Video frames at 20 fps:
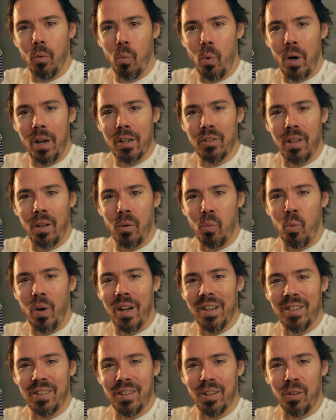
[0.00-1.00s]
Why is that
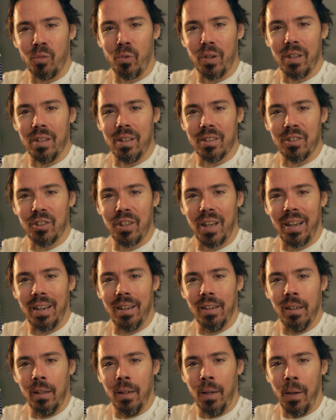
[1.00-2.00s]
wasting real
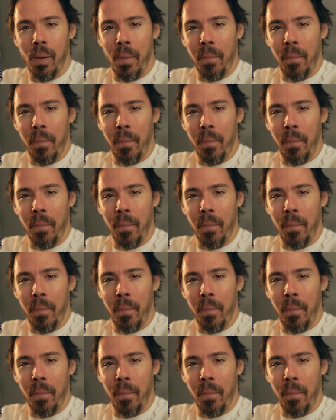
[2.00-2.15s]
estate?